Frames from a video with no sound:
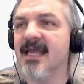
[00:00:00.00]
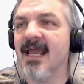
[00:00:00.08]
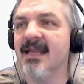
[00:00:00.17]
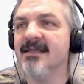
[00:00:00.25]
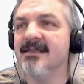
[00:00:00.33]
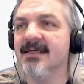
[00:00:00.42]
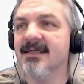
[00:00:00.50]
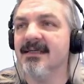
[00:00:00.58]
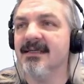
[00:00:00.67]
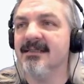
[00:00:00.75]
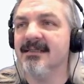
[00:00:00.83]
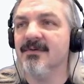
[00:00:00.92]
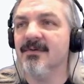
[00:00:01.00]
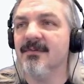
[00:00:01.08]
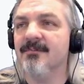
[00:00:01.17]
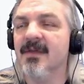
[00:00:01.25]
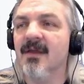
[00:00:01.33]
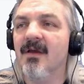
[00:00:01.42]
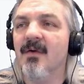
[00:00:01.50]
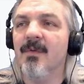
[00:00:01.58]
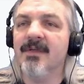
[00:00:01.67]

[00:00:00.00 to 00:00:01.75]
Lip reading: and git ignore. When you